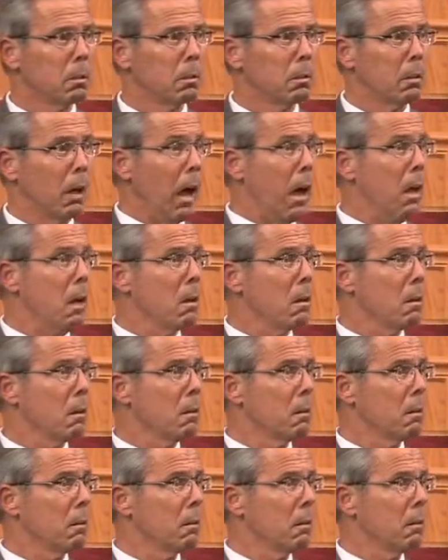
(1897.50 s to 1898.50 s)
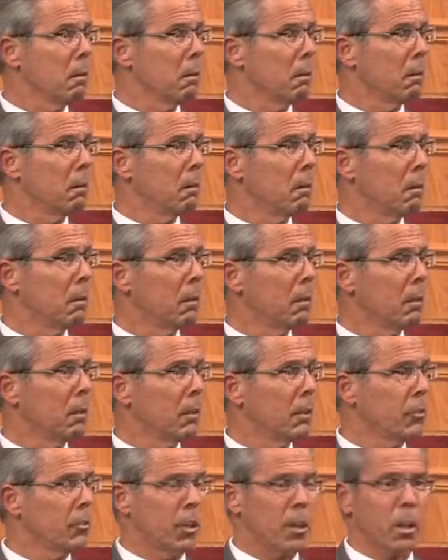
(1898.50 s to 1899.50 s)
Huh?
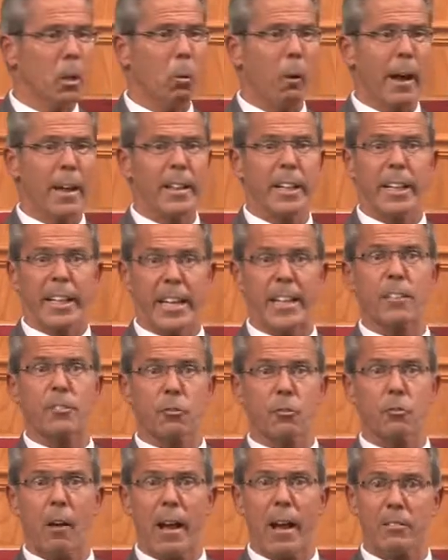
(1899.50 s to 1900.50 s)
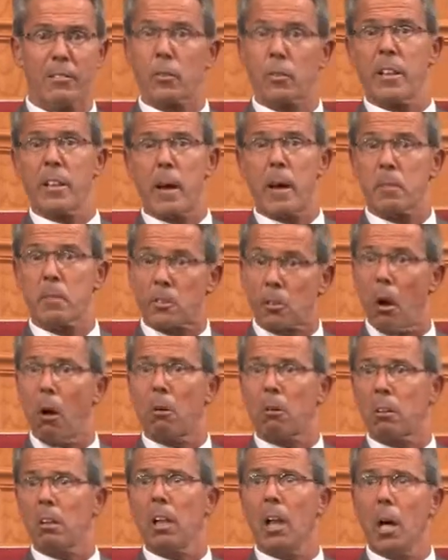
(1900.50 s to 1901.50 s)
See the way the kids dress, to them it's all
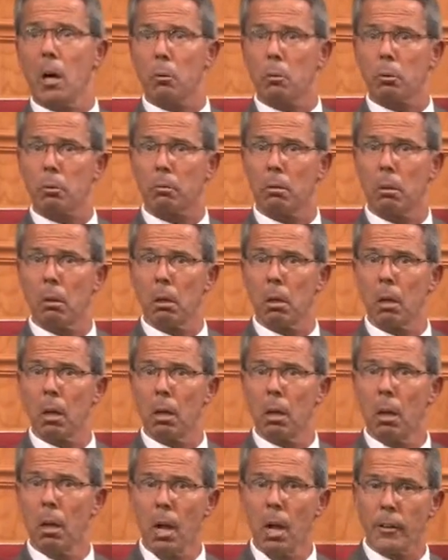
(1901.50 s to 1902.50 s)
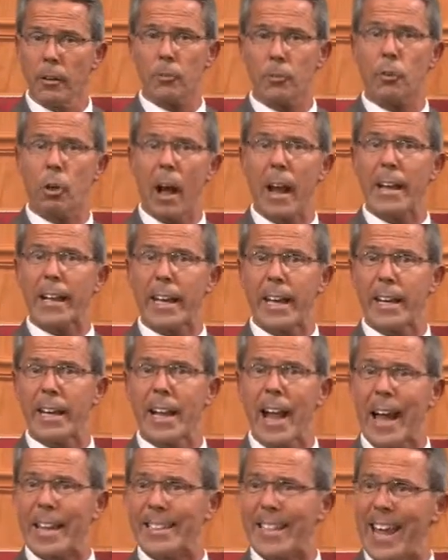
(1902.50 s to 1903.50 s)
clothes. They're trying to get an
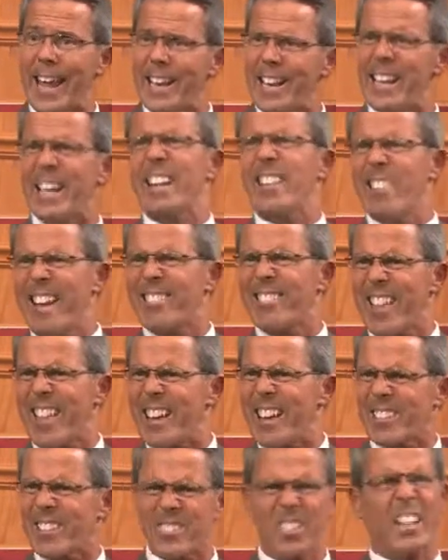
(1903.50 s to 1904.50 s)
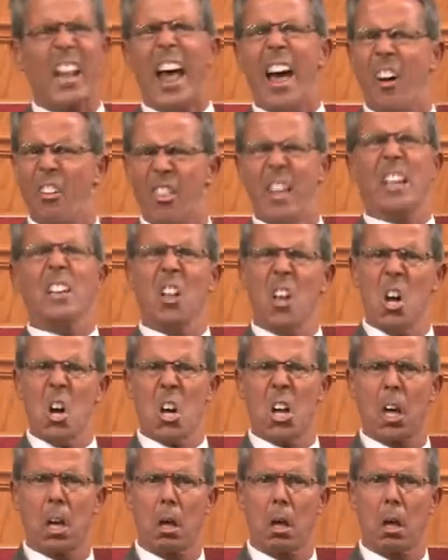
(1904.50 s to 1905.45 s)
identity, they think it's in how they look.